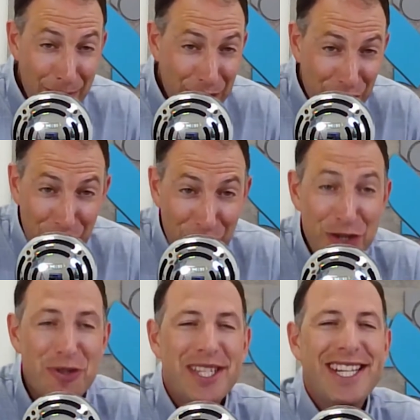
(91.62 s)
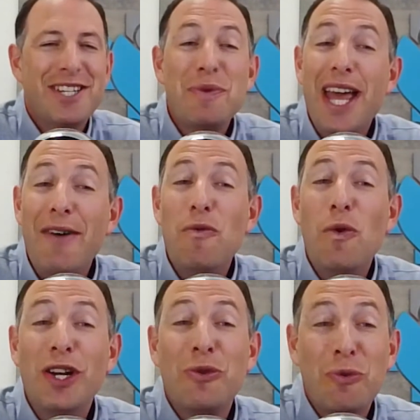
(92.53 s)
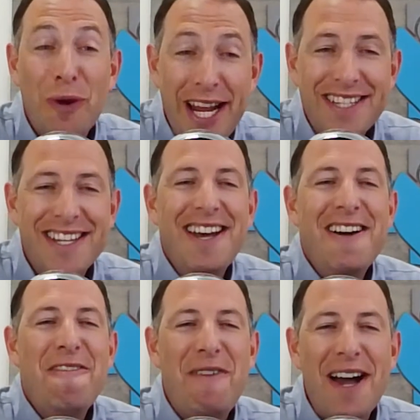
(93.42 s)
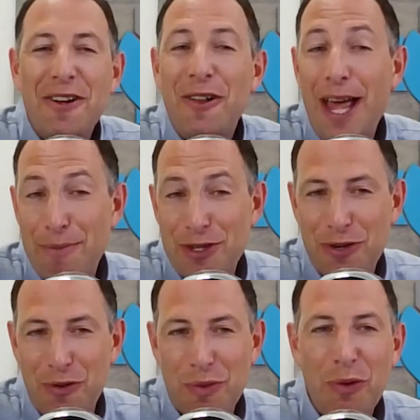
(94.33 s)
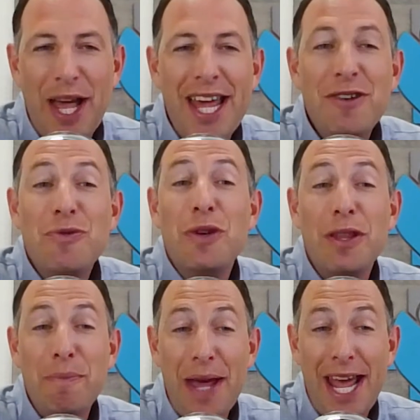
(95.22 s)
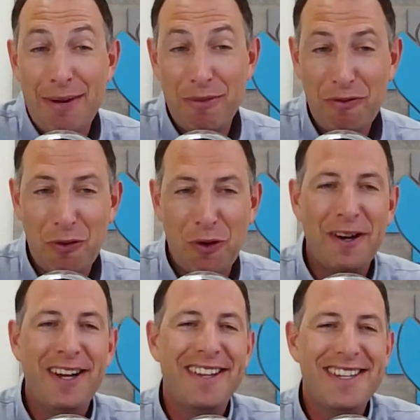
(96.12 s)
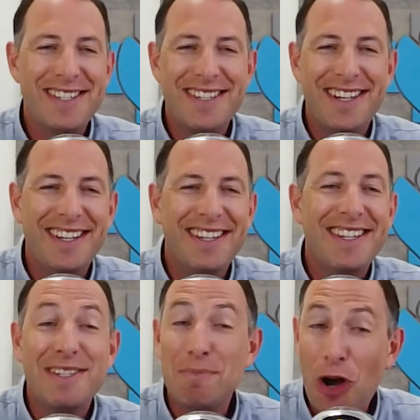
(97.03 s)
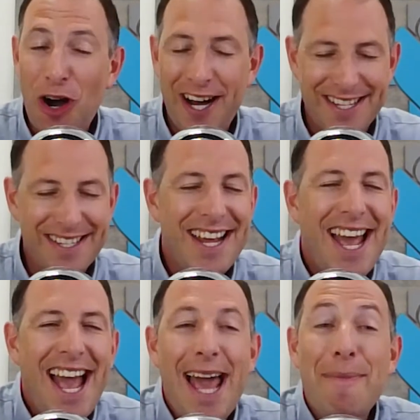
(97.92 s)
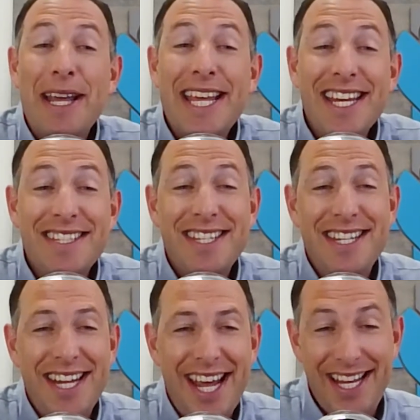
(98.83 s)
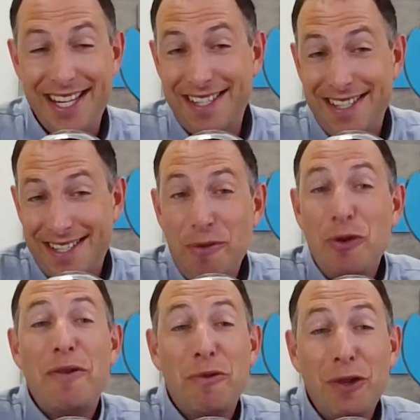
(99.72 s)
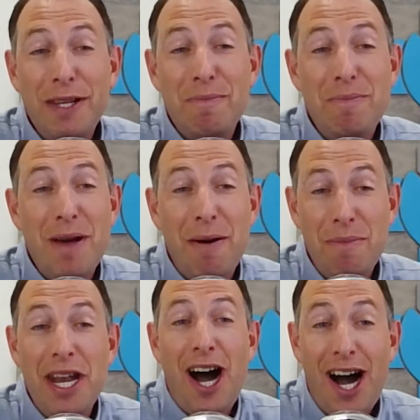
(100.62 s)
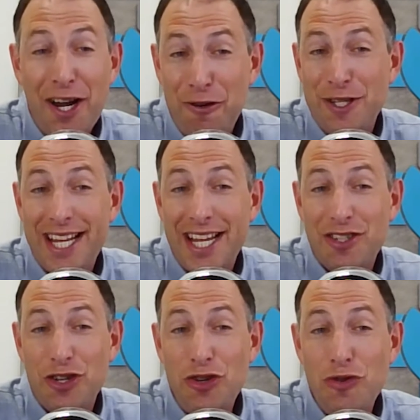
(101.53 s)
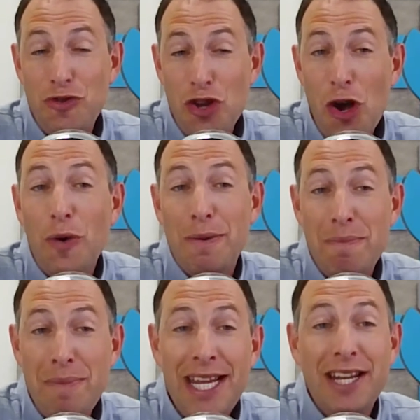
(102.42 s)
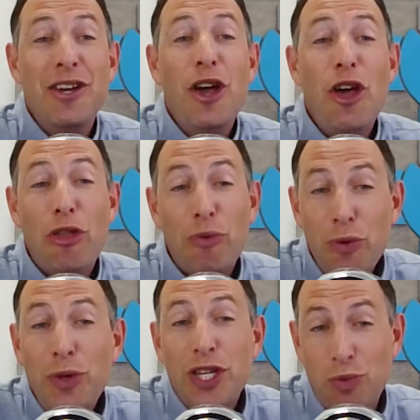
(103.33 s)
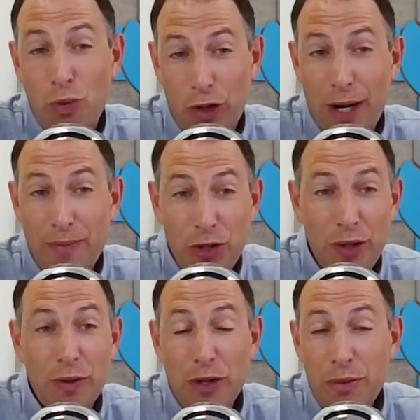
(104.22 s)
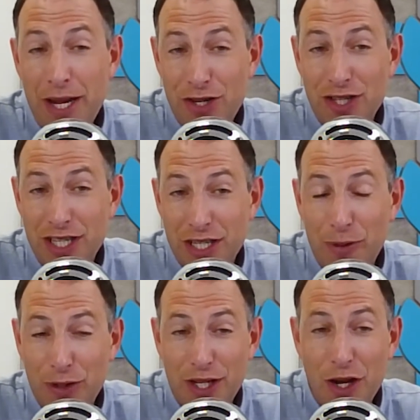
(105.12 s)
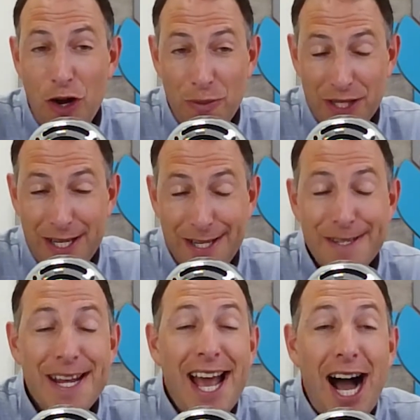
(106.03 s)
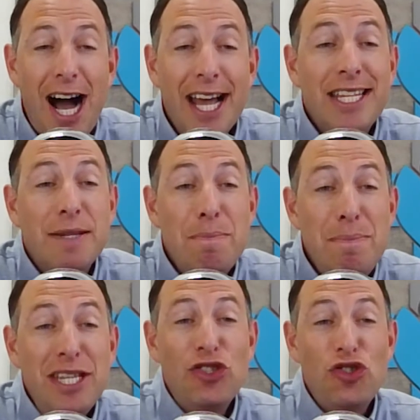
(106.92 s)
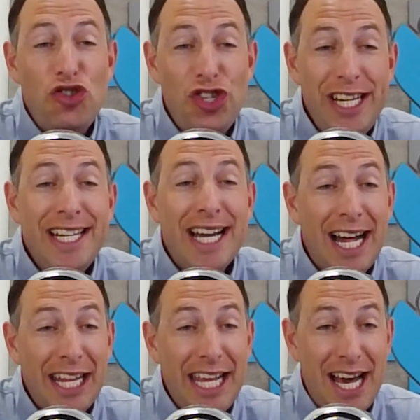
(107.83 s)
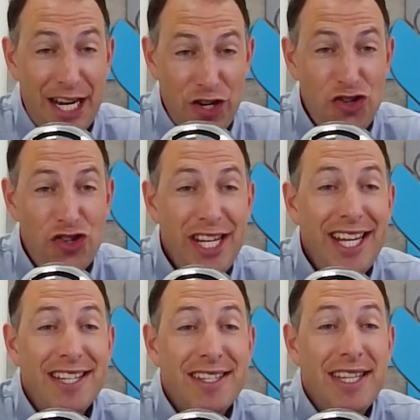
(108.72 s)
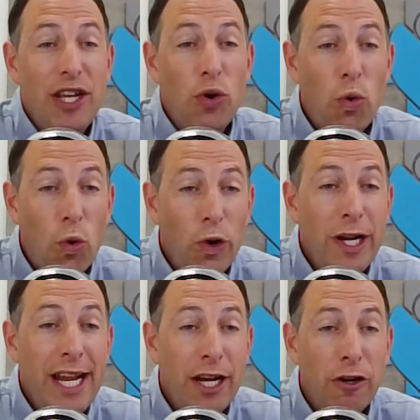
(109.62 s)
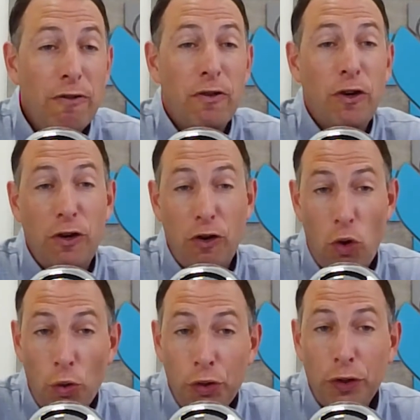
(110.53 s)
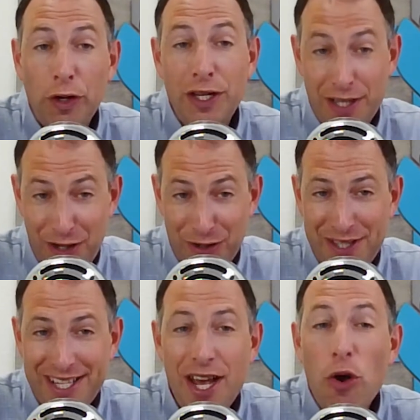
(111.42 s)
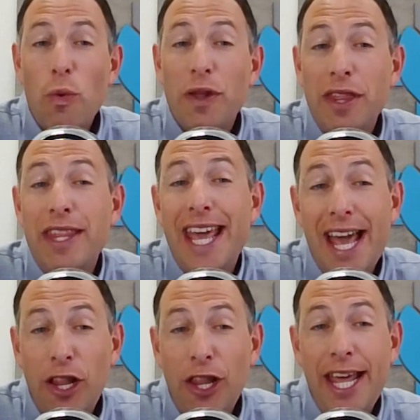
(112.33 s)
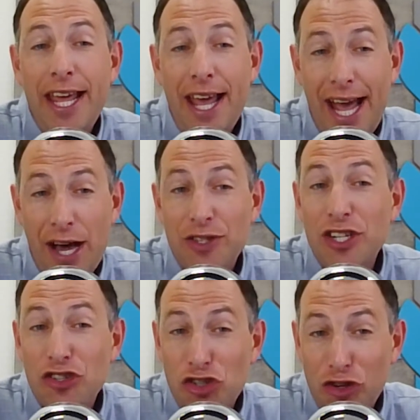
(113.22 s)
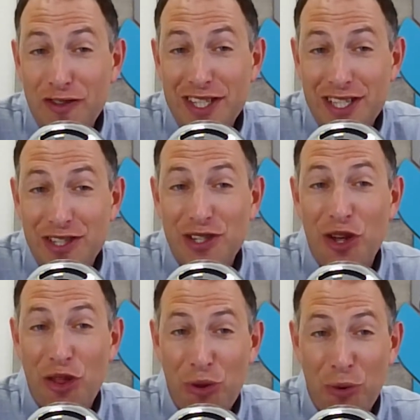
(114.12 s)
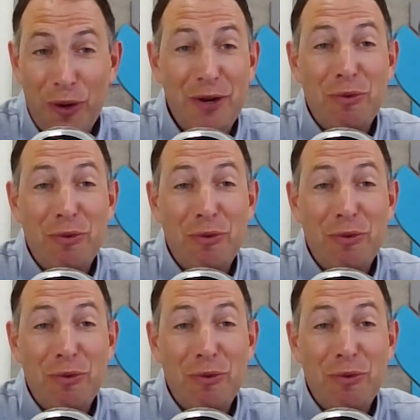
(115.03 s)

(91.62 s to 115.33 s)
But the good news is we have one great final episode. We will end with a bang before this pause. And my guest today is someone who I've really been honored to get to know and meet through this work I'm doing with patients experiencing homelessness. It's Miss Jean Galiana. She is the coordinator for older adults within the LA Housing Services Authority.